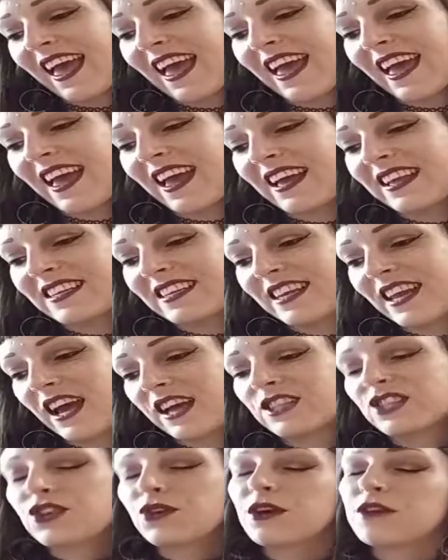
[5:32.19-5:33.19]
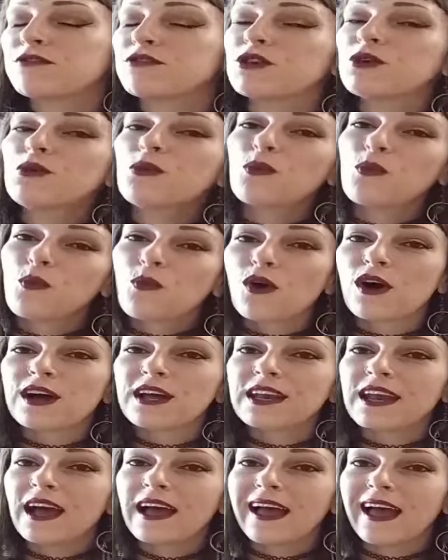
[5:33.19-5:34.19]
And yeah, so if you
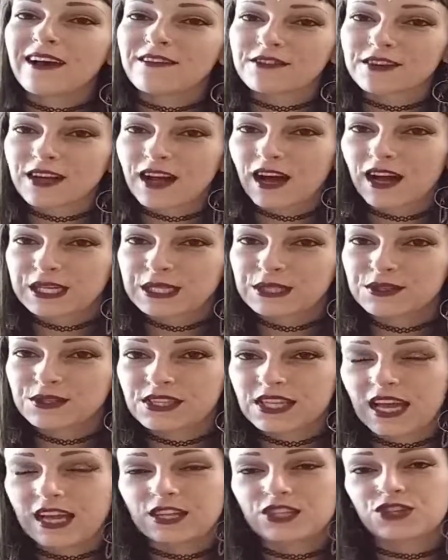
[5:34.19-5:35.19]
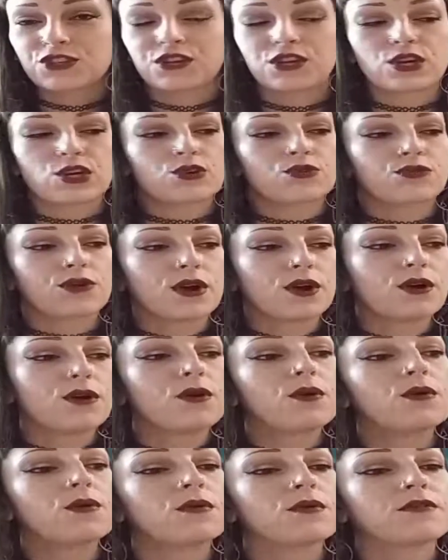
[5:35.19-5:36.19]
want avocados to actually
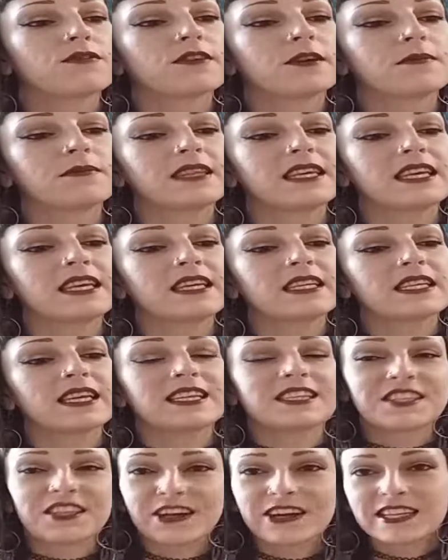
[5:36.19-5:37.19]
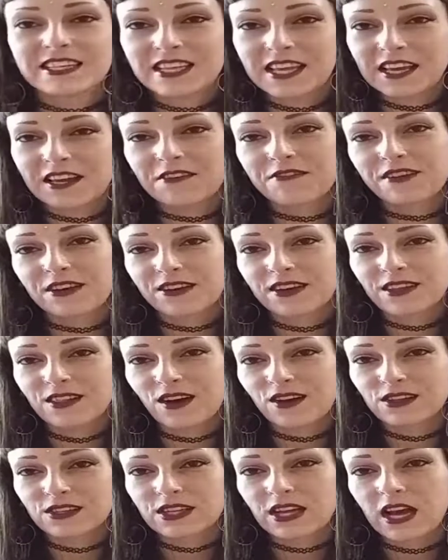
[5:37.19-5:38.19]
grow from these, it's going to take a very
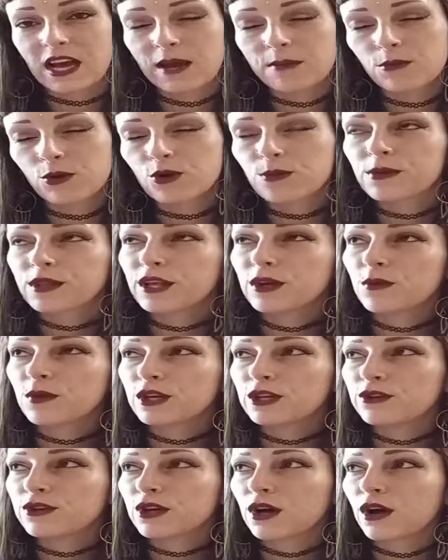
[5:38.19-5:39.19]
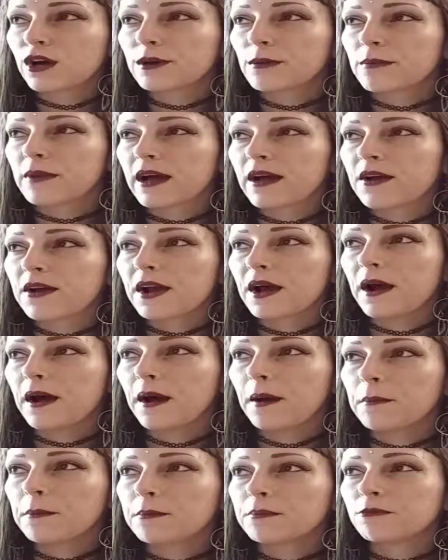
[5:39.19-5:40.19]
long time. Normally when you talk
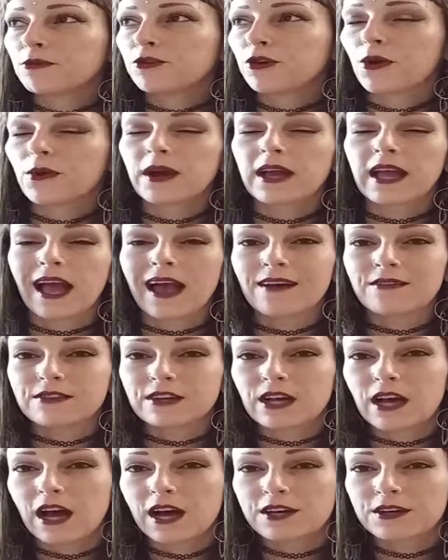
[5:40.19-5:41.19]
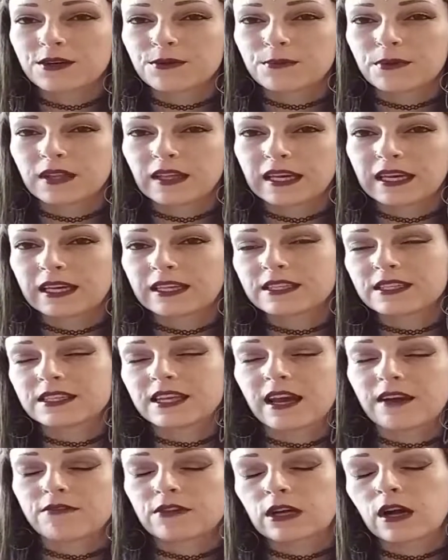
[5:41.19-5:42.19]
about growing avocado plants
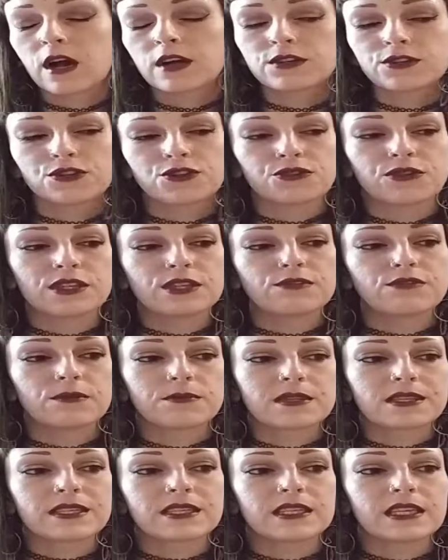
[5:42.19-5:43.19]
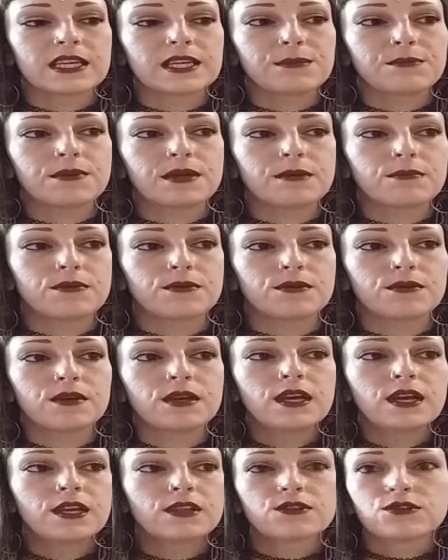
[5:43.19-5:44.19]
and avocado trees from the seed,
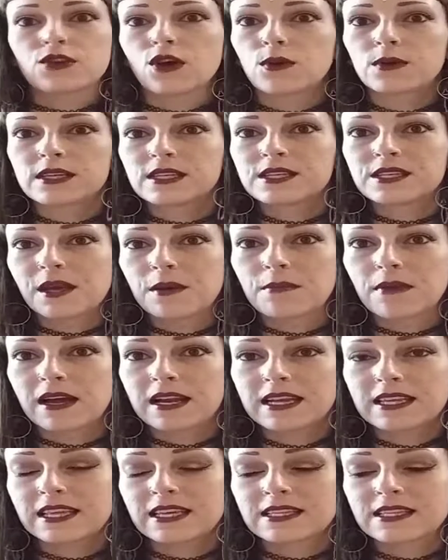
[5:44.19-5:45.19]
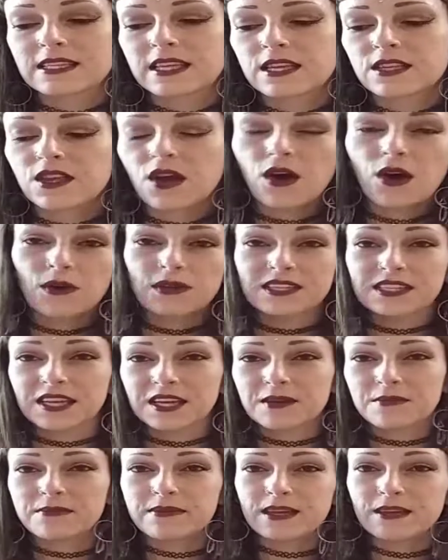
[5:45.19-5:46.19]
there's always somebody that says, oh, it's
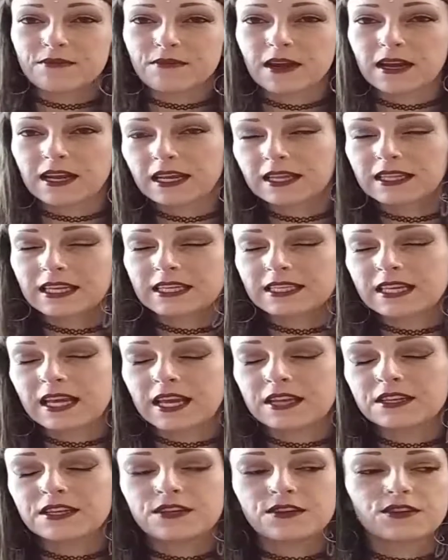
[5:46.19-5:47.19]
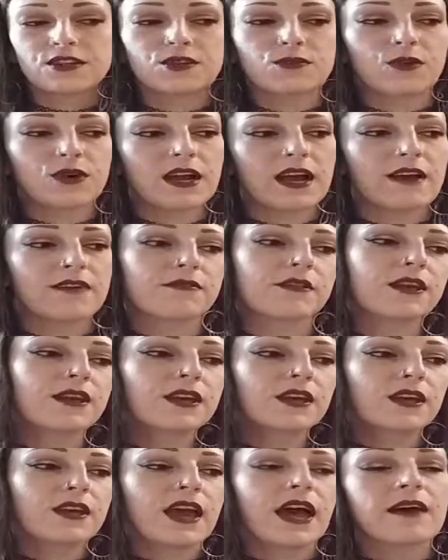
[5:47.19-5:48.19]
going to be ready in like 10 years. You won't have
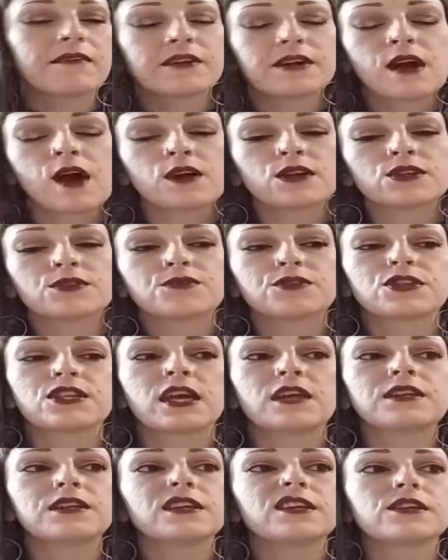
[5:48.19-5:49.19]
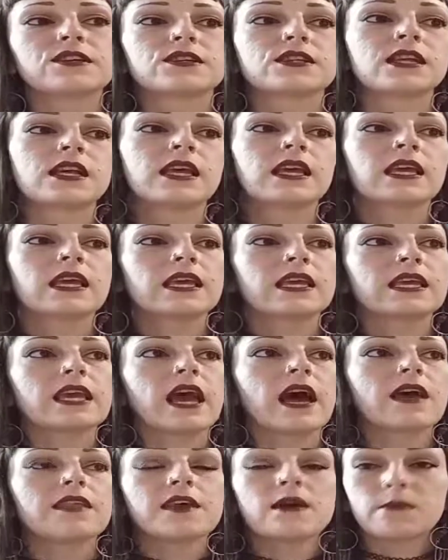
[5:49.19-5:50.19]
avocados for 10 years.
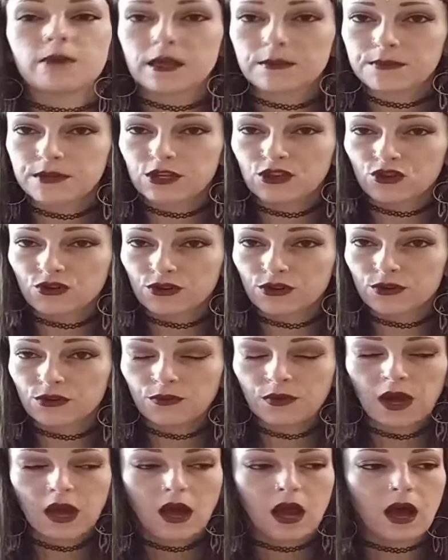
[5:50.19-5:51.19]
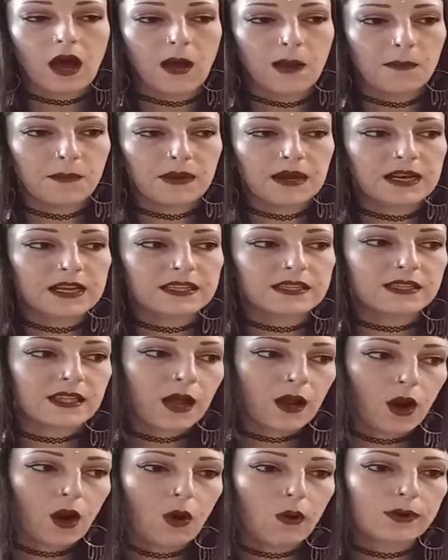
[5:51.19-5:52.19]
Yeah, that might be true, but it's
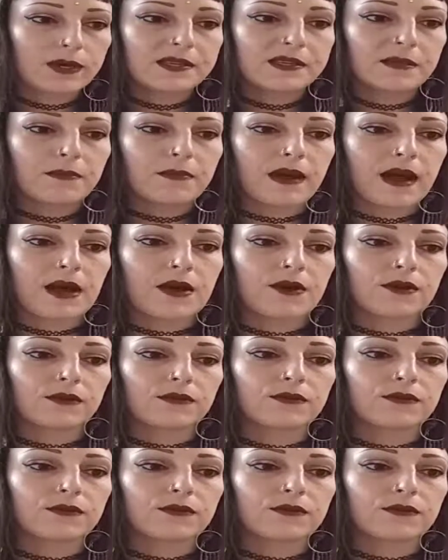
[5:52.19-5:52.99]
not always about,